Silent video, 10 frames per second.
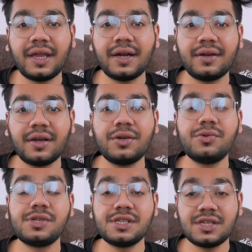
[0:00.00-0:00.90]
character
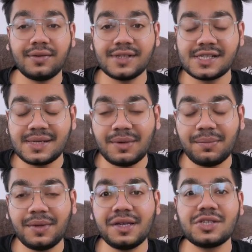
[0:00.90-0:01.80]
using Java Stream
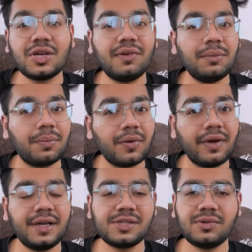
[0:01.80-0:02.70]
API. So I will
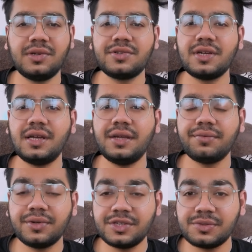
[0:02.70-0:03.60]
provide a solution
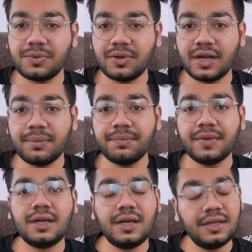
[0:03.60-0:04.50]
link for this program
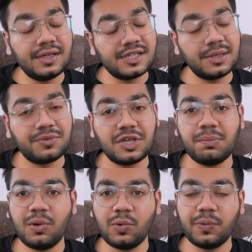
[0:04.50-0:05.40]
in the
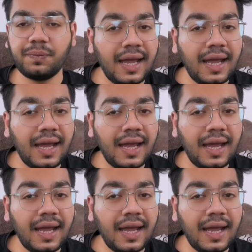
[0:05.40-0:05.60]
description below.